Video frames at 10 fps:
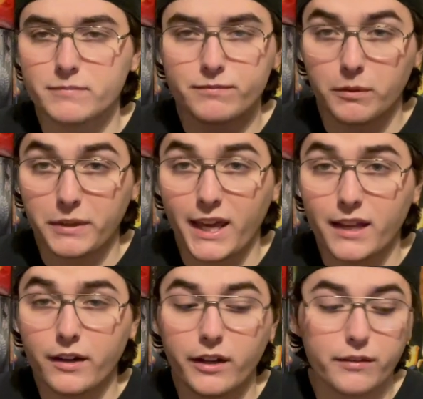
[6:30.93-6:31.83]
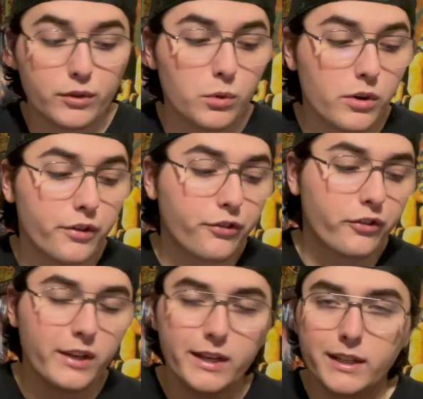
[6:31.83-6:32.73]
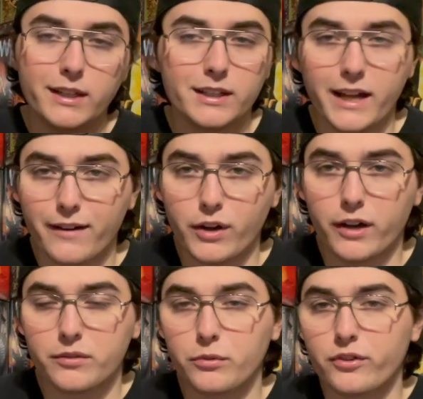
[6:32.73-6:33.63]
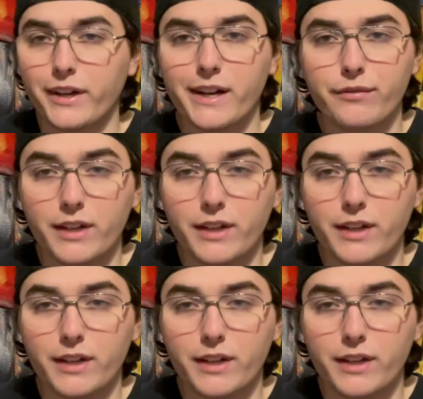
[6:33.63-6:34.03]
From Canada, of course. A lot of awesome stuff.